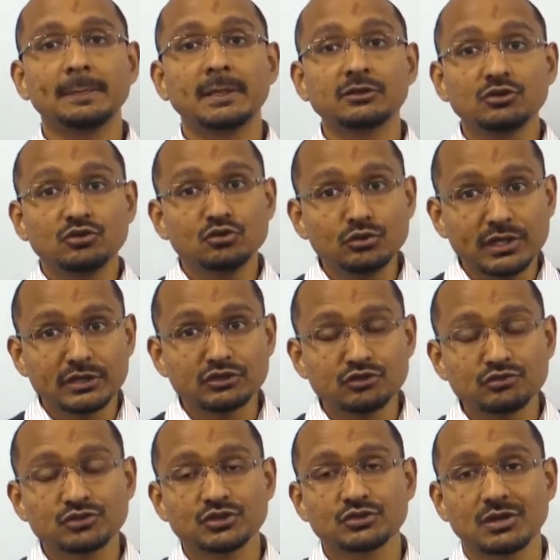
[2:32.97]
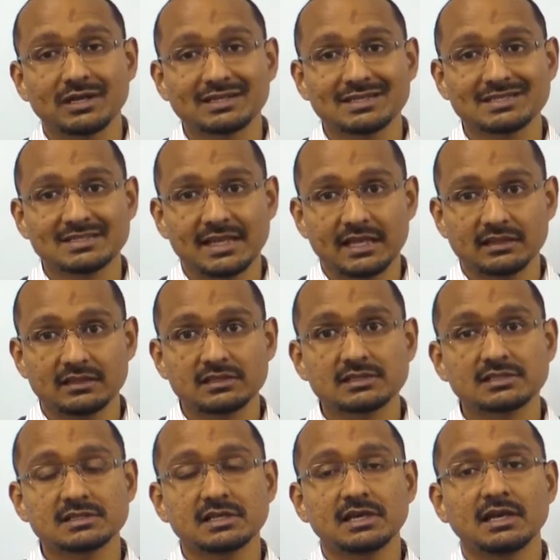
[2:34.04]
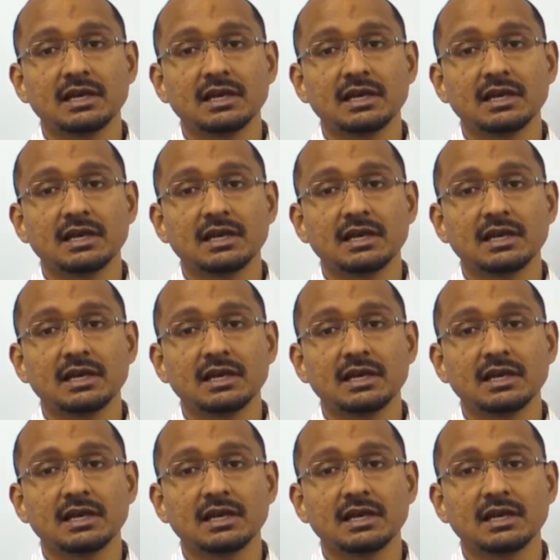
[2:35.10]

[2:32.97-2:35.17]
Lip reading: that you can use to understand this